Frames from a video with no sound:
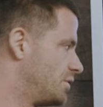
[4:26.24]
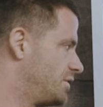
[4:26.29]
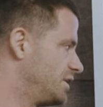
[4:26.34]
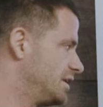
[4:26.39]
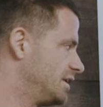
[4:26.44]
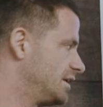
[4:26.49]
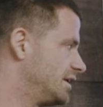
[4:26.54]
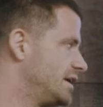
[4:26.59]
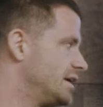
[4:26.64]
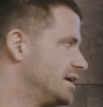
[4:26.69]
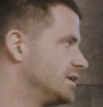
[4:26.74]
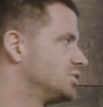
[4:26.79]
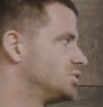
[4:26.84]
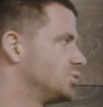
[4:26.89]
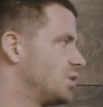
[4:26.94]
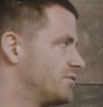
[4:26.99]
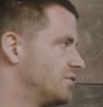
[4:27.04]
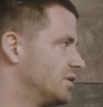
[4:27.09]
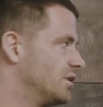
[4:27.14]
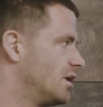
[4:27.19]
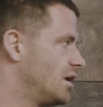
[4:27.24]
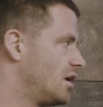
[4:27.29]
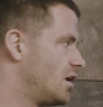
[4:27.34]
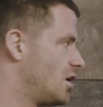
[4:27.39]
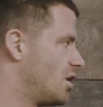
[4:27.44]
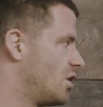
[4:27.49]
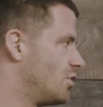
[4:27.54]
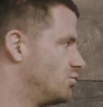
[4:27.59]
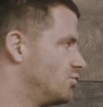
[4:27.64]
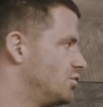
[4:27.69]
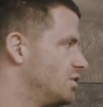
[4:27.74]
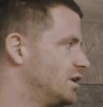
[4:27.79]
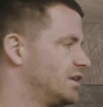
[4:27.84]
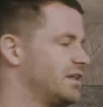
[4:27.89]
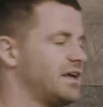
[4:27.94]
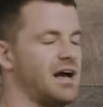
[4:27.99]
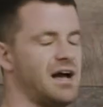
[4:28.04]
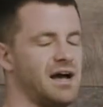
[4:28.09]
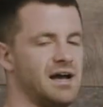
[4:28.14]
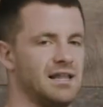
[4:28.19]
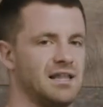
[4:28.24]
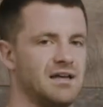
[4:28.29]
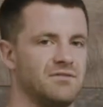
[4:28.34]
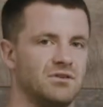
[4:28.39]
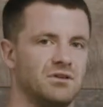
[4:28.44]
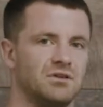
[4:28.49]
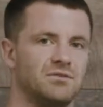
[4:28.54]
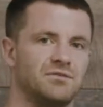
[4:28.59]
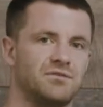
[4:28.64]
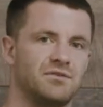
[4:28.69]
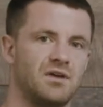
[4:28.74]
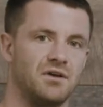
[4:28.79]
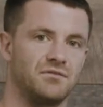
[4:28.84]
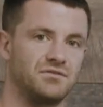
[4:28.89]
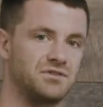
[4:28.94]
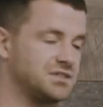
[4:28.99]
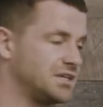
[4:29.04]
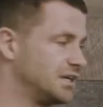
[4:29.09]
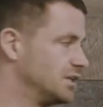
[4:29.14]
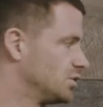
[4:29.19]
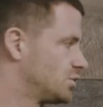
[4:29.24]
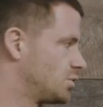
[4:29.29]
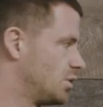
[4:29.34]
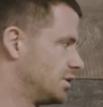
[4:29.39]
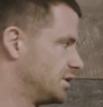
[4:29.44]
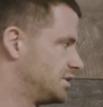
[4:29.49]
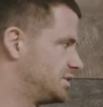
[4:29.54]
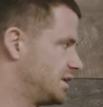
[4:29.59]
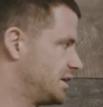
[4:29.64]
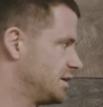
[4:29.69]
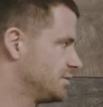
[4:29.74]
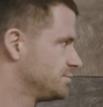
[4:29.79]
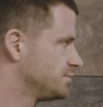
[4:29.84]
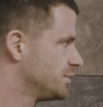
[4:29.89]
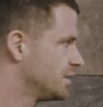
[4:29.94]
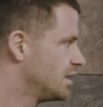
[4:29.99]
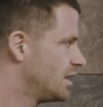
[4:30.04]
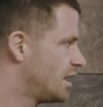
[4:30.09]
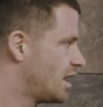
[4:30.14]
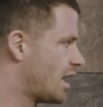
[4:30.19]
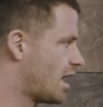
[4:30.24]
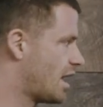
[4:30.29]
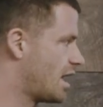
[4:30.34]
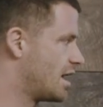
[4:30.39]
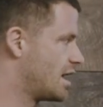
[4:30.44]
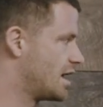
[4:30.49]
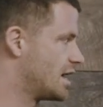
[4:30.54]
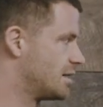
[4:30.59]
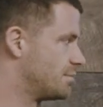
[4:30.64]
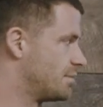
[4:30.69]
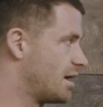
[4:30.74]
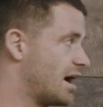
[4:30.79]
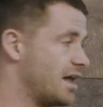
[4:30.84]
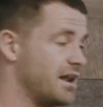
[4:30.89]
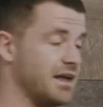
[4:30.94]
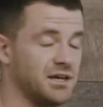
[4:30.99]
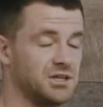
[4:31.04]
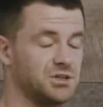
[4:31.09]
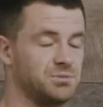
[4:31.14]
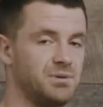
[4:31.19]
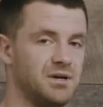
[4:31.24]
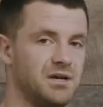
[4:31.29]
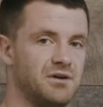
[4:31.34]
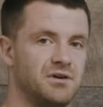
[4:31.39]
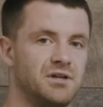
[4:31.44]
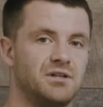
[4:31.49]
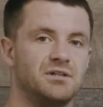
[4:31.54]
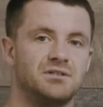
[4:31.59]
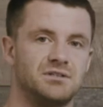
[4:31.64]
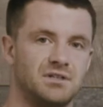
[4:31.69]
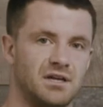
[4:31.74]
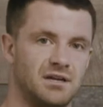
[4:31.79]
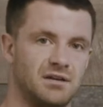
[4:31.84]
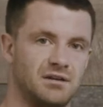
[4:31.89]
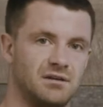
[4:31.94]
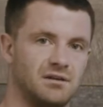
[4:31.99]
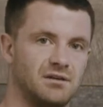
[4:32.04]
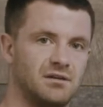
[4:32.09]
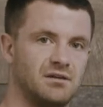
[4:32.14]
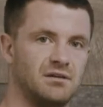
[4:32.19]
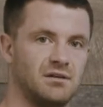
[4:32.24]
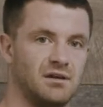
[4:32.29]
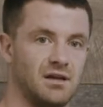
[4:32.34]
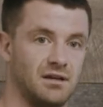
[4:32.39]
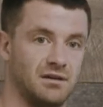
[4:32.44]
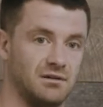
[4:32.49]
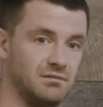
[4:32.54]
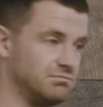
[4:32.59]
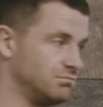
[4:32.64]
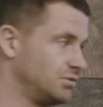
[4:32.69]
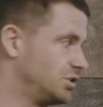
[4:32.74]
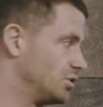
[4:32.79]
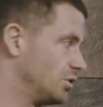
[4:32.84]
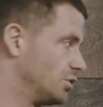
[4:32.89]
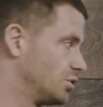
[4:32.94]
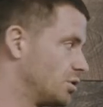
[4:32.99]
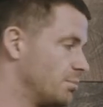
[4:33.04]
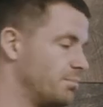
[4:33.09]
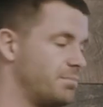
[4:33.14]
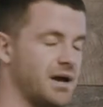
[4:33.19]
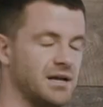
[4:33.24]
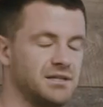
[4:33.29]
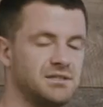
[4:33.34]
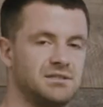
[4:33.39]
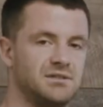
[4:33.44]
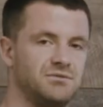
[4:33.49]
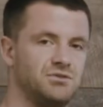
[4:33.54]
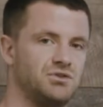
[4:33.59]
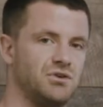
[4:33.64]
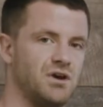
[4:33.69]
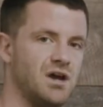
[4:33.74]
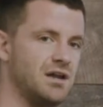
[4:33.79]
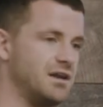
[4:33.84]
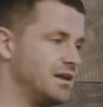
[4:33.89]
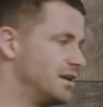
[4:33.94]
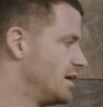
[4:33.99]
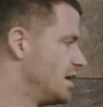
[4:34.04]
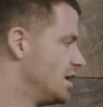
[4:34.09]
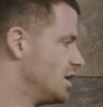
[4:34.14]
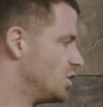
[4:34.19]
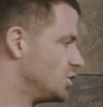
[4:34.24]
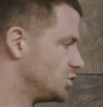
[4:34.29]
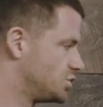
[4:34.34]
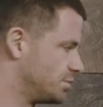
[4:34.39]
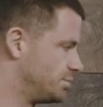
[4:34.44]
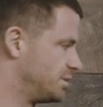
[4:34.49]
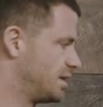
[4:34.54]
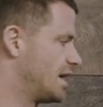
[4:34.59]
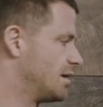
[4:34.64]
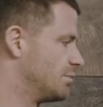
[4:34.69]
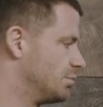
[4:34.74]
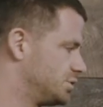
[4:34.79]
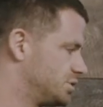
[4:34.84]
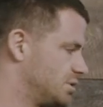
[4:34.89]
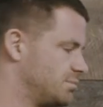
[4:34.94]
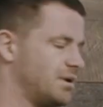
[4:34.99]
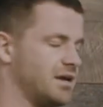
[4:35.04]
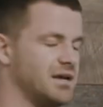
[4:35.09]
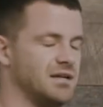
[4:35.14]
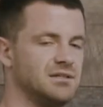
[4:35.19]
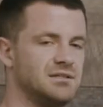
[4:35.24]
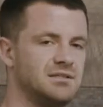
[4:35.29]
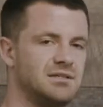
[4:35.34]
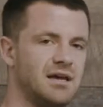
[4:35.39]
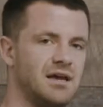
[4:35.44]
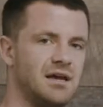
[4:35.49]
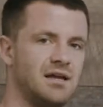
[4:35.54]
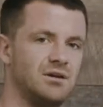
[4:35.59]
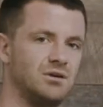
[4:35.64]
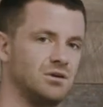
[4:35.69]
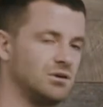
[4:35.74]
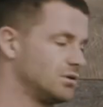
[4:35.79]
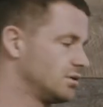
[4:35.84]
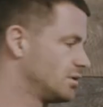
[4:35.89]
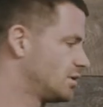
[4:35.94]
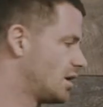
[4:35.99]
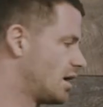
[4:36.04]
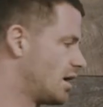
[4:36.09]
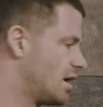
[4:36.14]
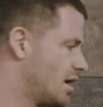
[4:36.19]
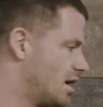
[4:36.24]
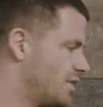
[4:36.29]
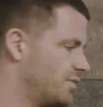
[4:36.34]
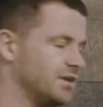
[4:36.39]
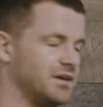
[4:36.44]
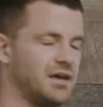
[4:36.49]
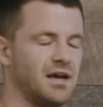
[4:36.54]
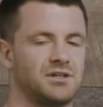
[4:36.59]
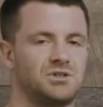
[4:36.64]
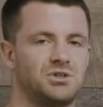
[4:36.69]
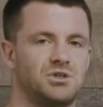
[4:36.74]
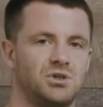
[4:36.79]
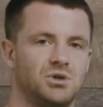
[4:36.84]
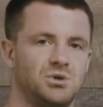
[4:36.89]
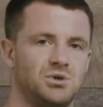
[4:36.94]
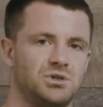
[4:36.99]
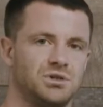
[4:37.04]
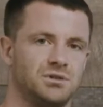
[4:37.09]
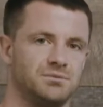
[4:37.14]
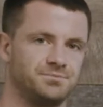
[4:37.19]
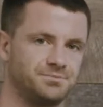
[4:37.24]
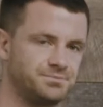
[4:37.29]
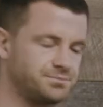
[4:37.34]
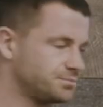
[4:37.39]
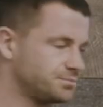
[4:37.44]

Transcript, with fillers: the elite to have a, a really high level of, of skill quality. Um, and experience in, in you know competitive training to be able to maintain uh, the execution